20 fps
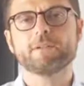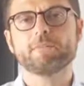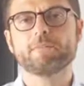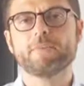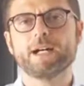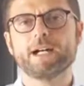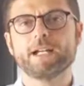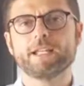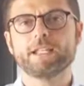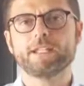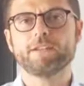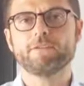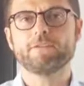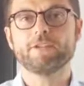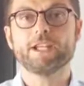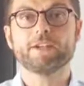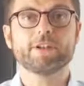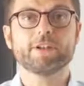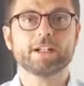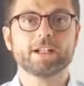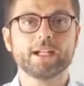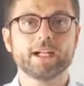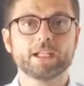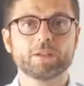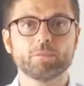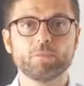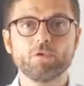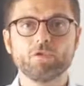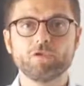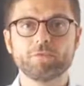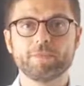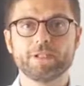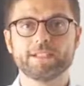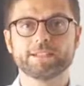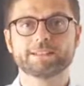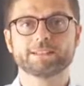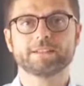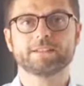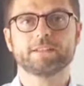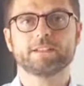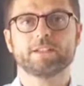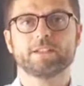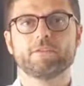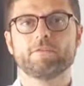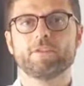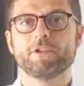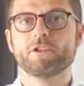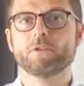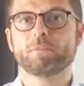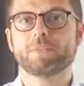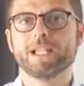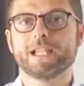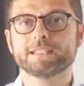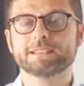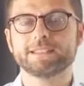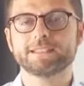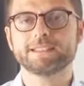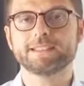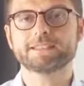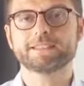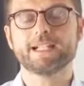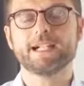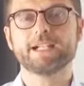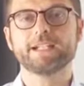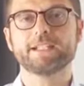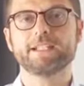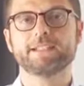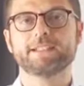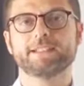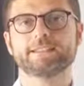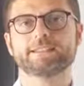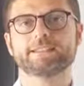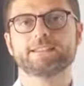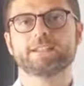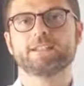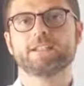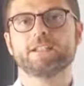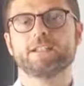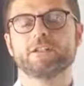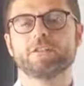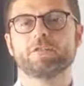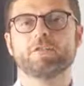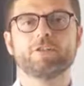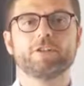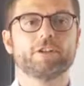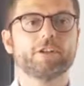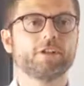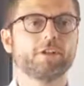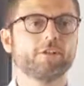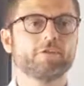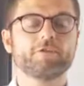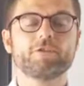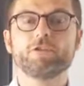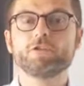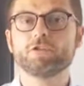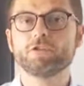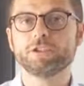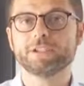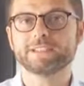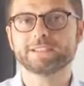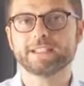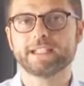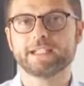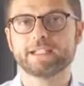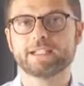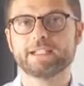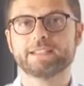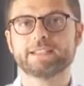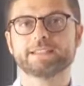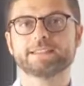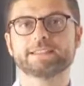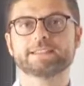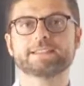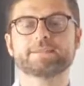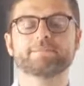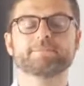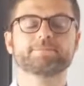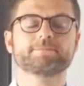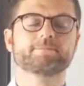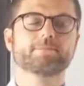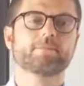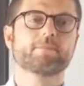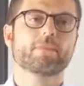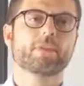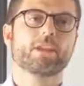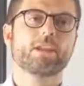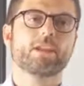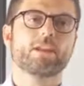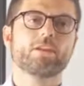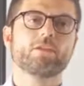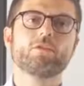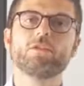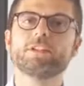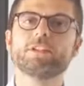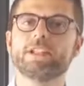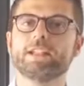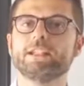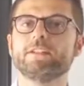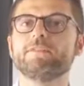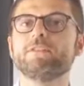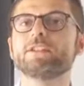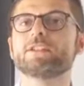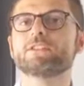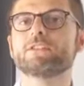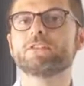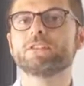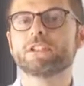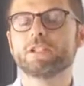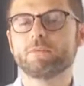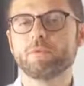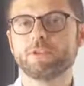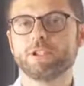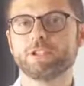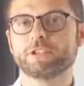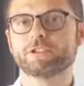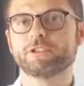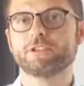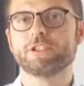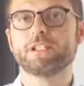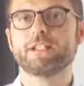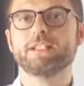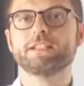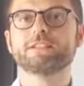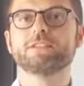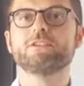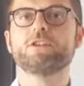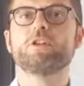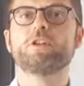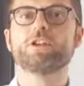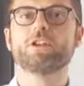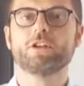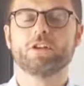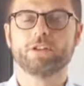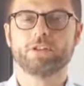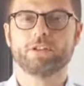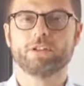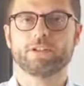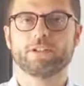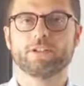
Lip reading: by the avant-garde movements, the neoplasticist architects, the futurist architects. Today, this contamination is going on.